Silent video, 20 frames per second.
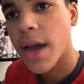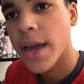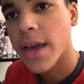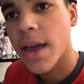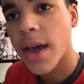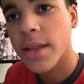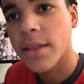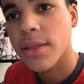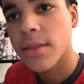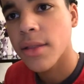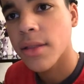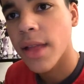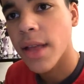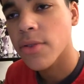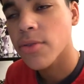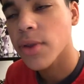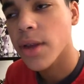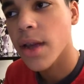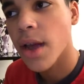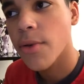The
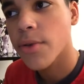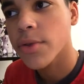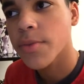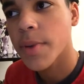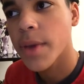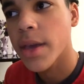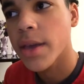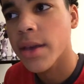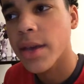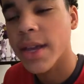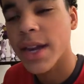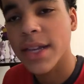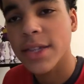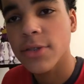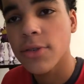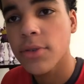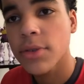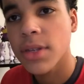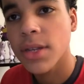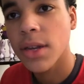last one I got was pink, and I
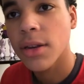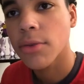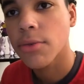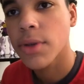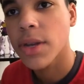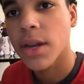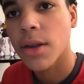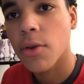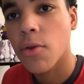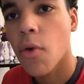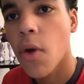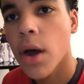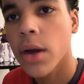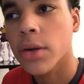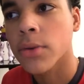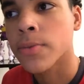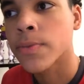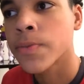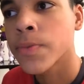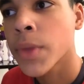still needed green and
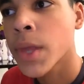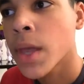quantum.